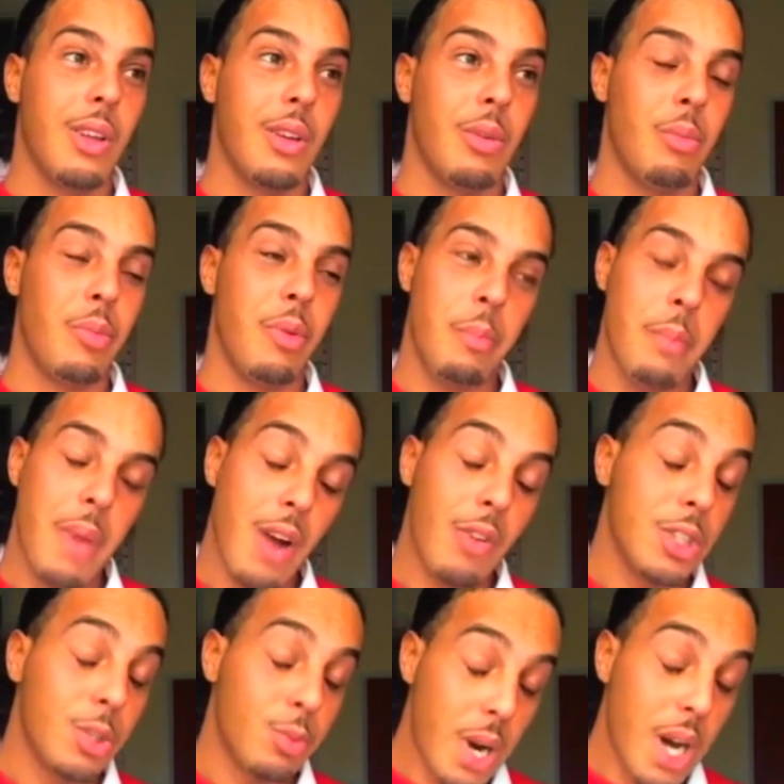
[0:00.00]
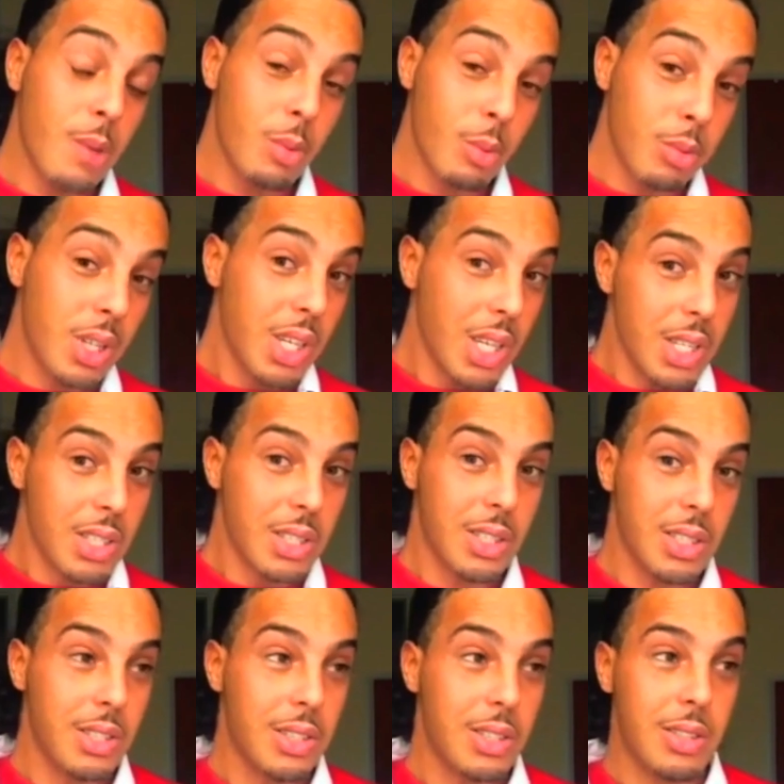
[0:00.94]
But marriage probably
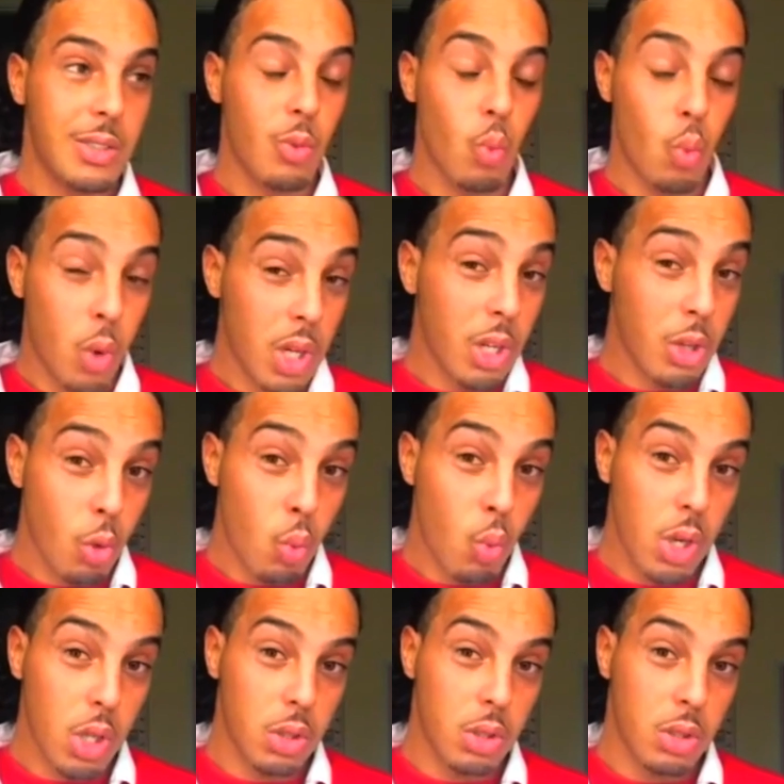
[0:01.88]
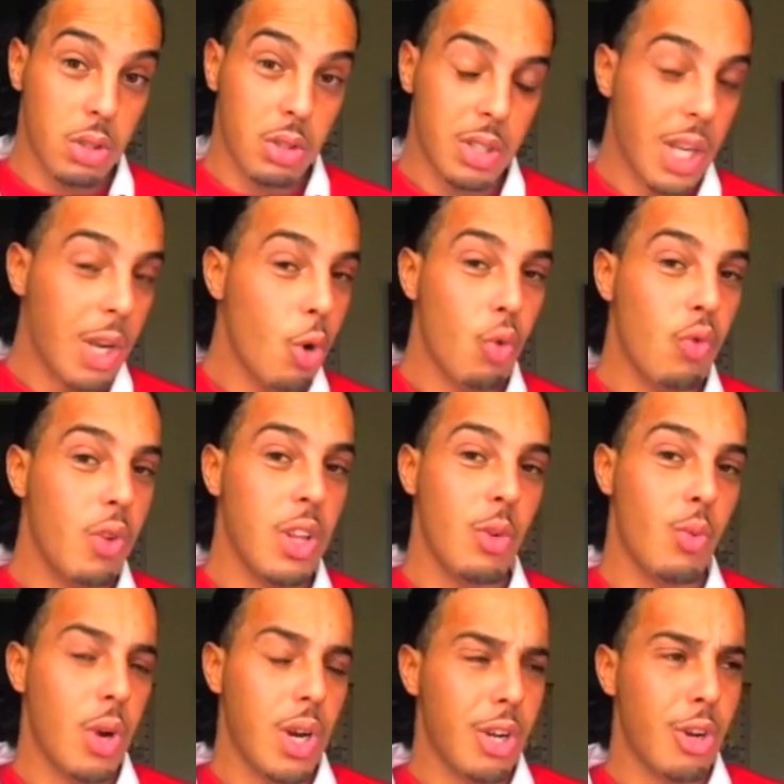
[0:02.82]
isn't one of the ones. They don't really
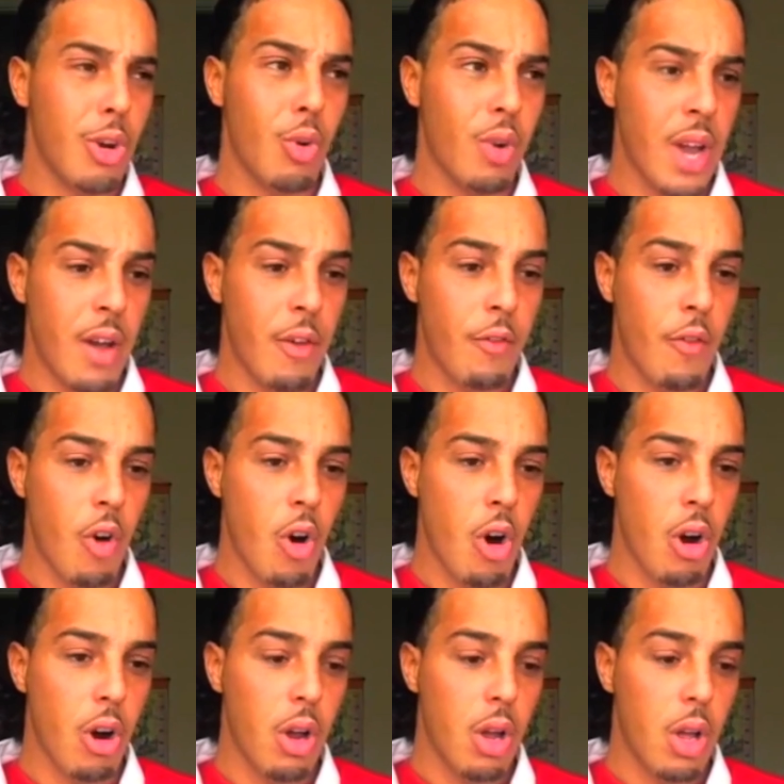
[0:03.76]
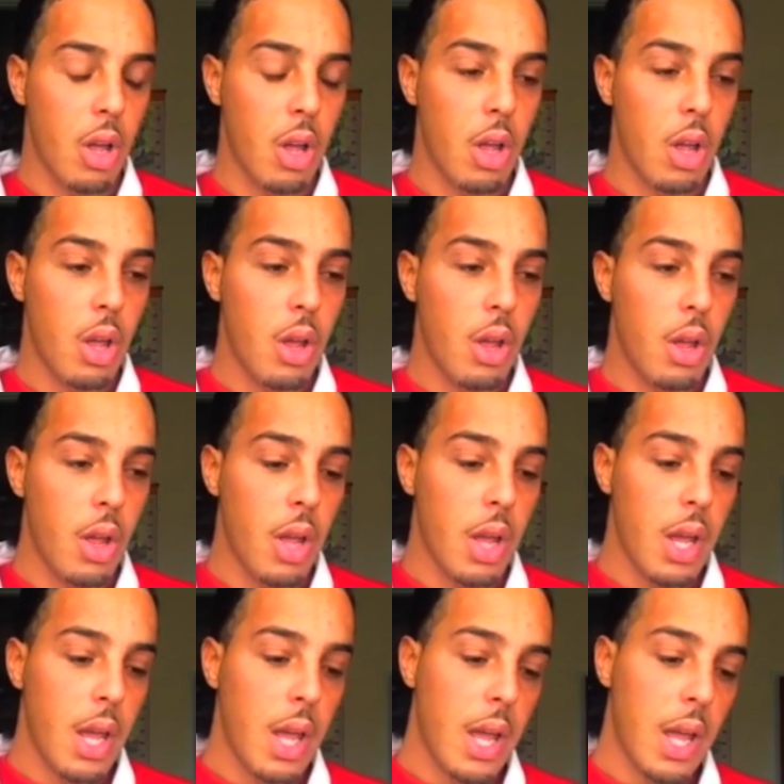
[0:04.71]
want to go that far.
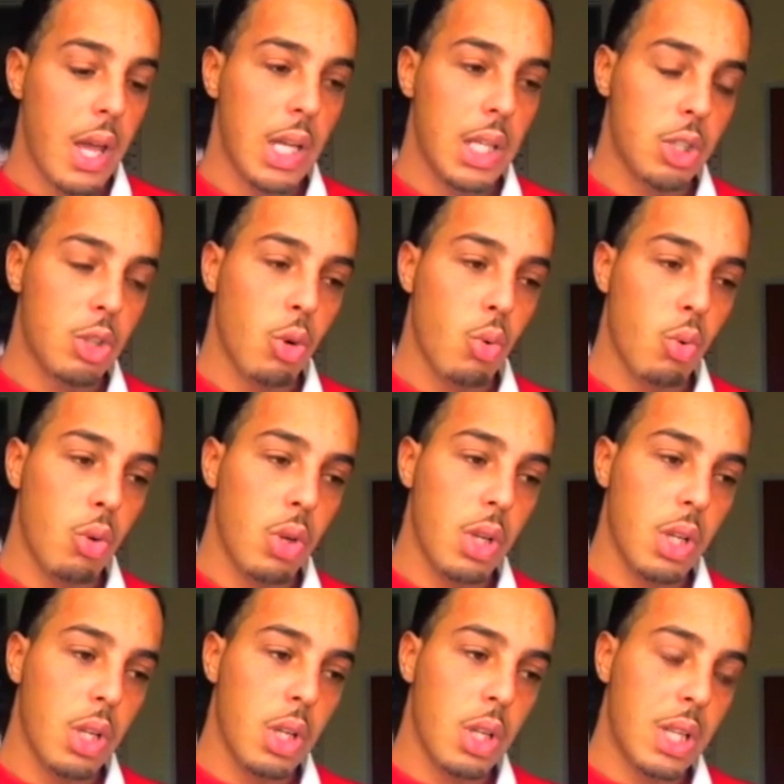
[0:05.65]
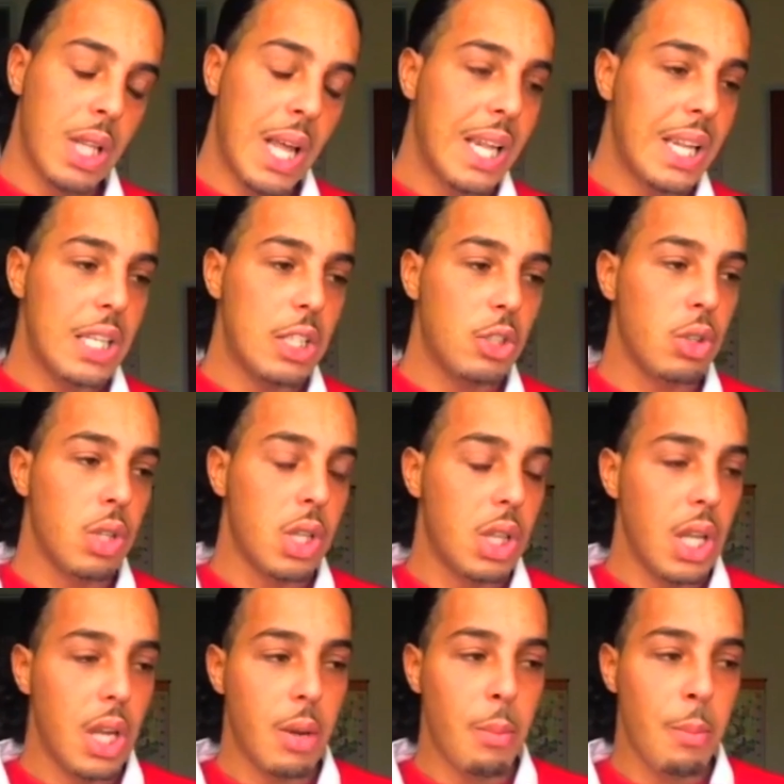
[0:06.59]
So that leads you to
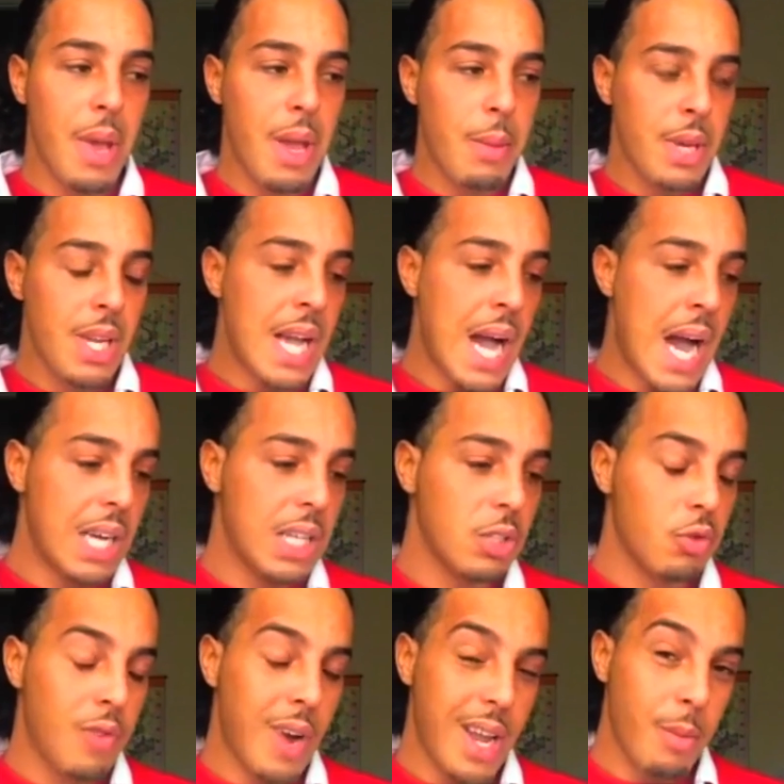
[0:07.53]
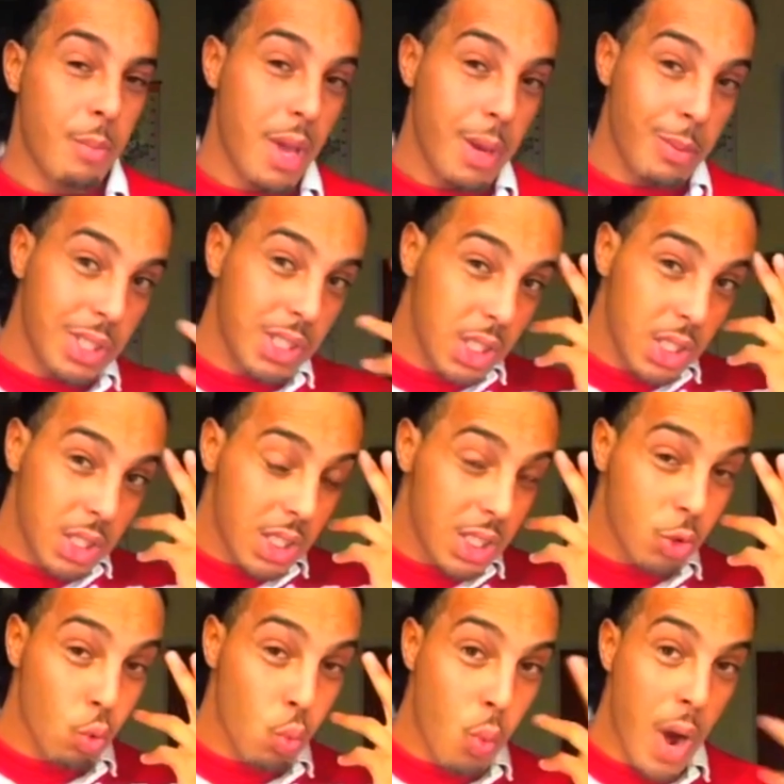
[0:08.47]
think maybe God is right. Maybe this
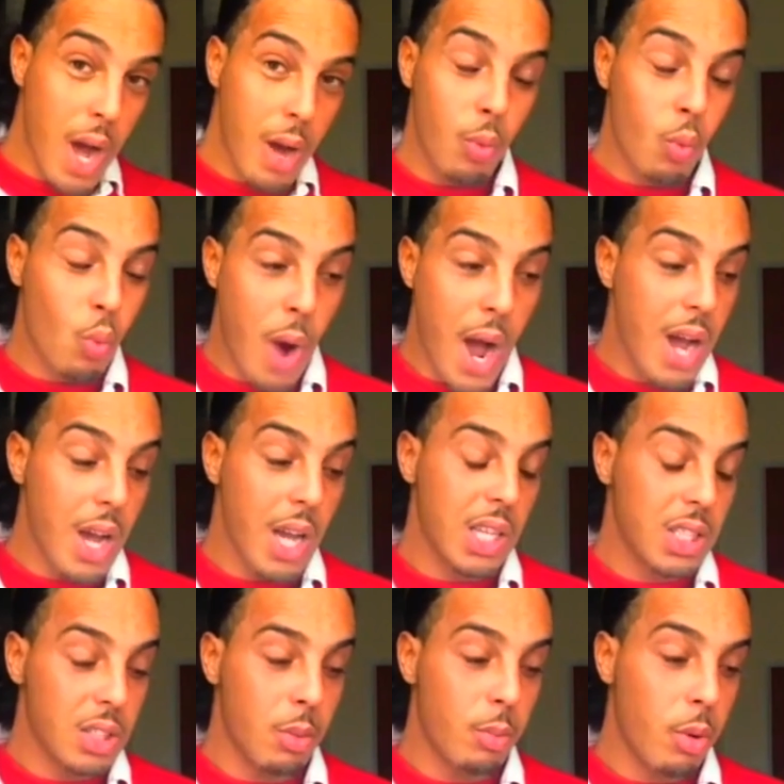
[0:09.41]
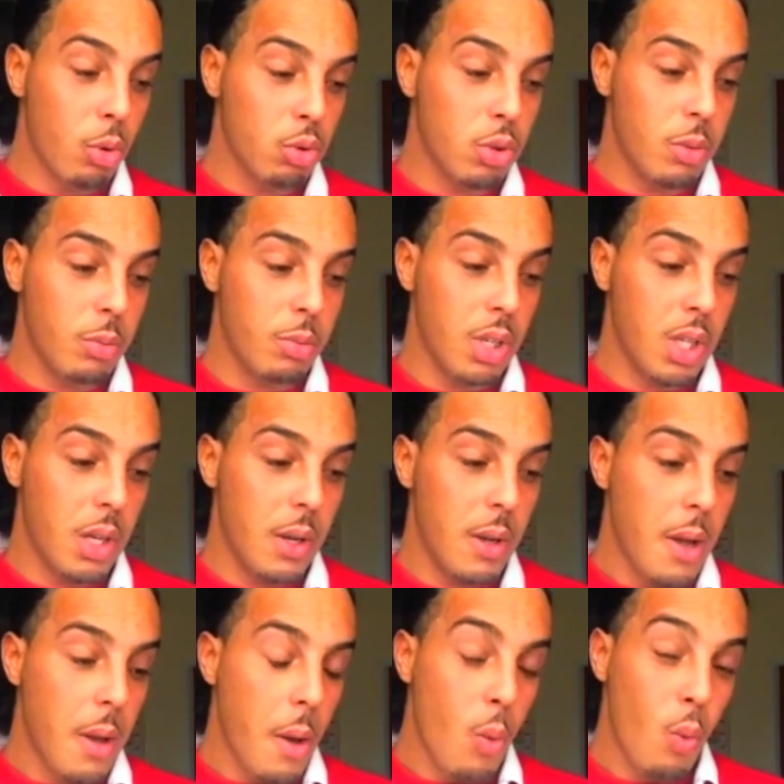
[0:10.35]
is why, why it's supposed to be,
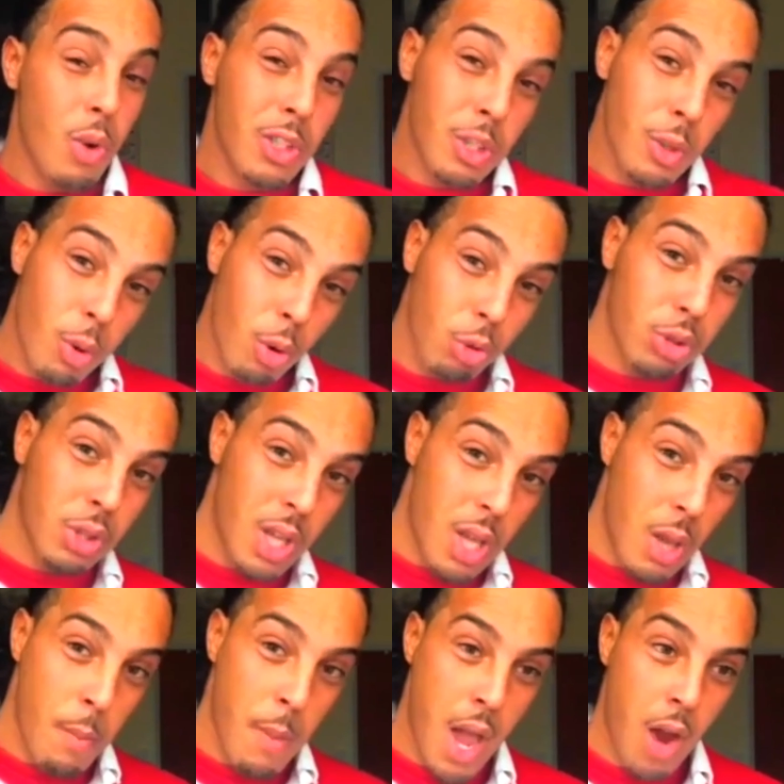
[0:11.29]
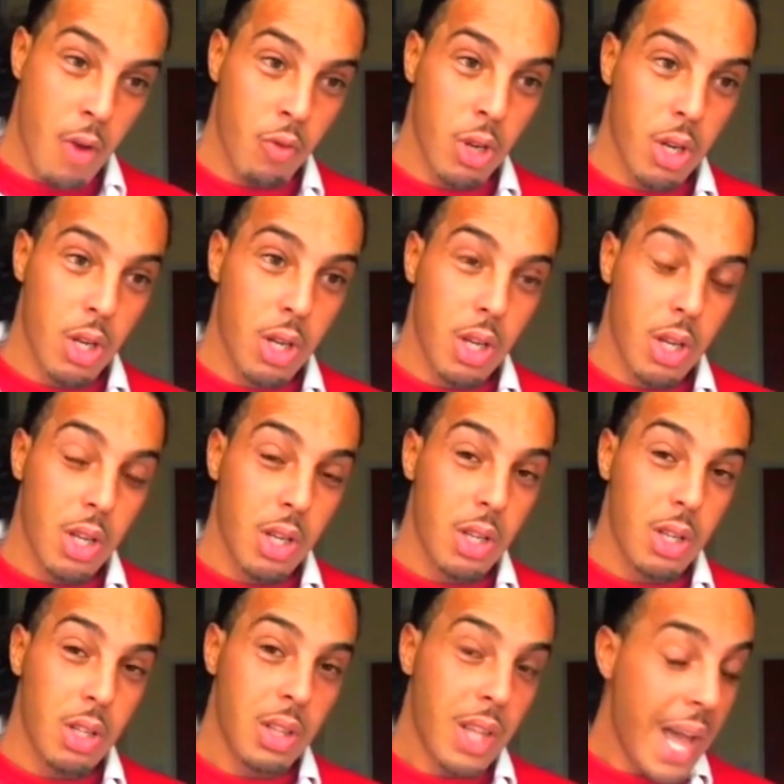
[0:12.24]
we're supposed to get married.
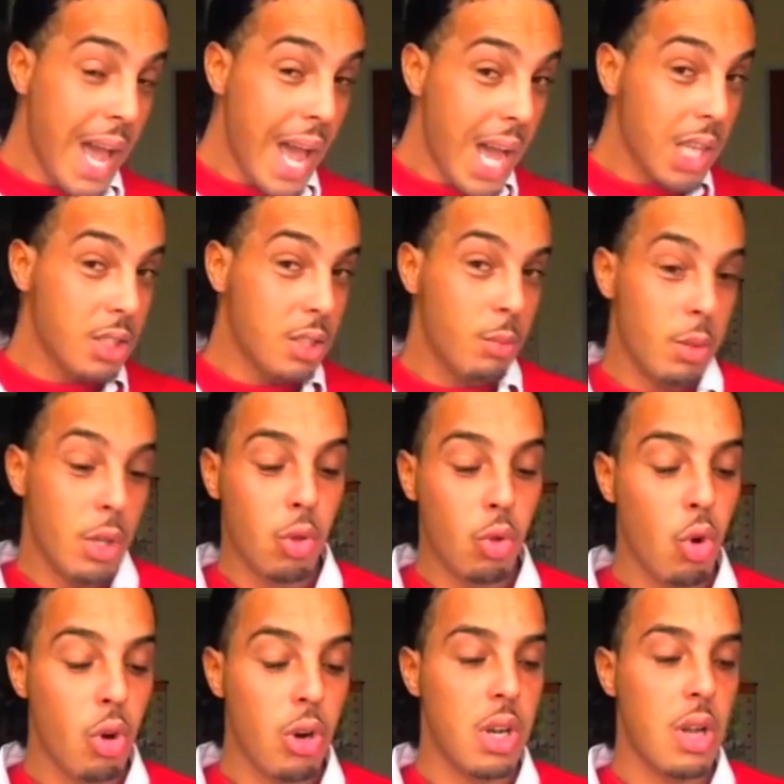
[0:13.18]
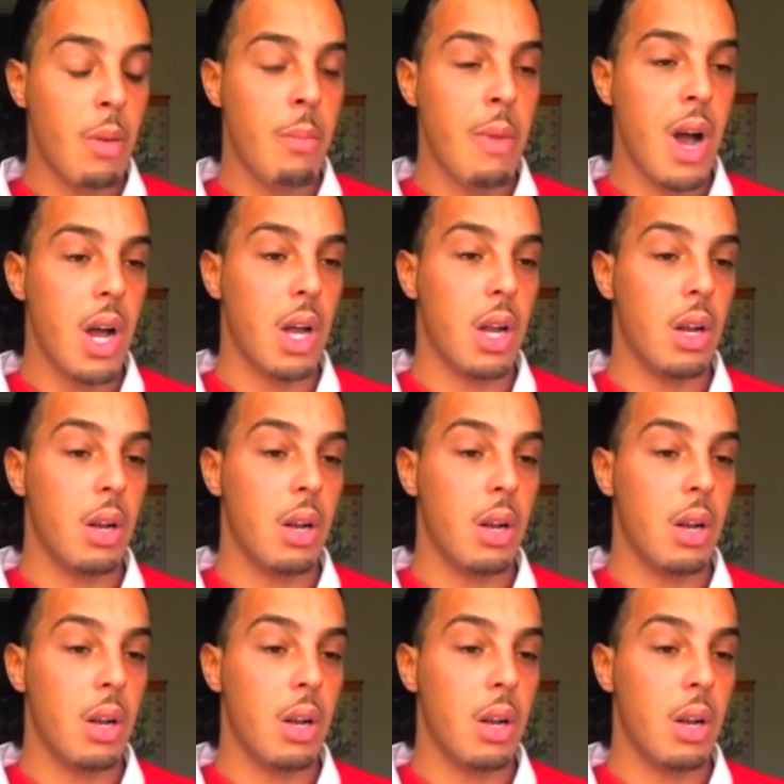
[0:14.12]
That has to be a thought in your mind.